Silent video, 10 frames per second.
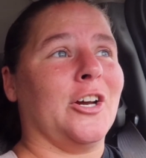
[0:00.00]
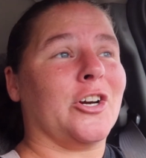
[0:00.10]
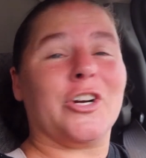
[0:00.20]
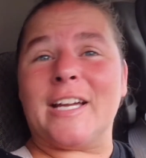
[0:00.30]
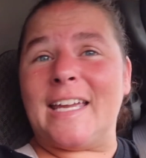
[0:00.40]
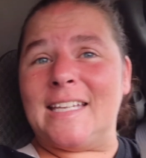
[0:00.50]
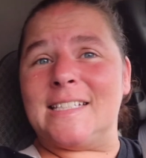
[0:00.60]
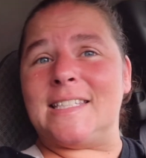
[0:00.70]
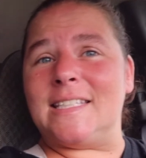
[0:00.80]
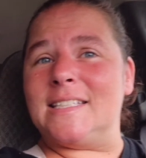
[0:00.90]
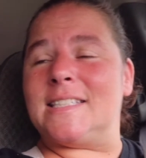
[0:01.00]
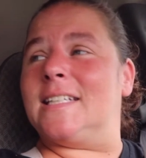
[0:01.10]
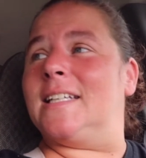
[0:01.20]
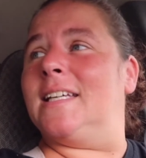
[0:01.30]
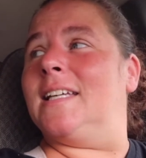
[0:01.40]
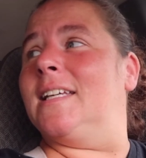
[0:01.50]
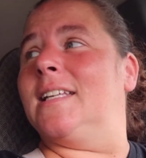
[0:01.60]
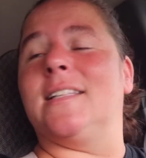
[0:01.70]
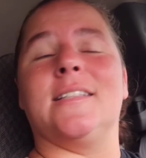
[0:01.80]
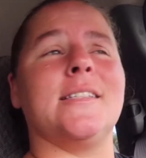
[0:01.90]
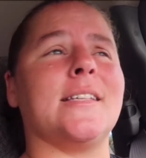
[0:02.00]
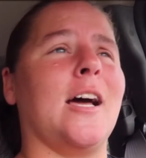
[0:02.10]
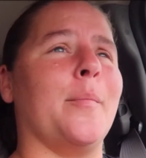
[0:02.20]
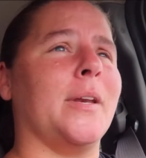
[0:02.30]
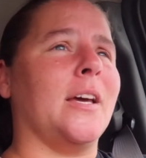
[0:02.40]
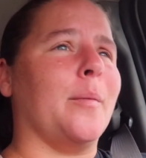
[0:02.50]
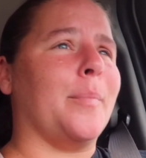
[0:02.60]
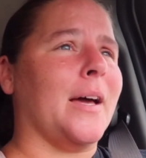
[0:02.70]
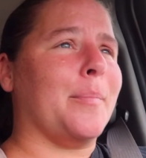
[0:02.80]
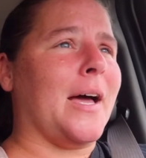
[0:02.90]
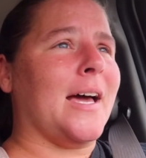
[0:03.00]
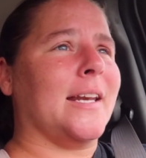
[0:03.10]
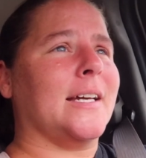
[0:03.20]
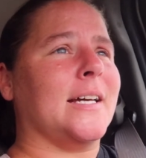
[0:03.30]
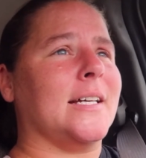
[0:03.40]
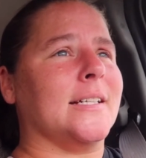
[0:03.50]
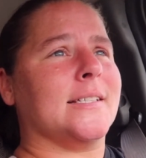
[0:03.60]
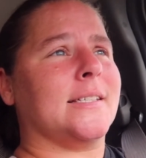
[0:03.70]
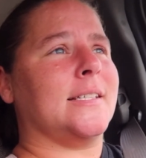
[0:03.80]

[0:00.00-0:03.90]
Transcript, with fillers: hurricane season's coming up upon us.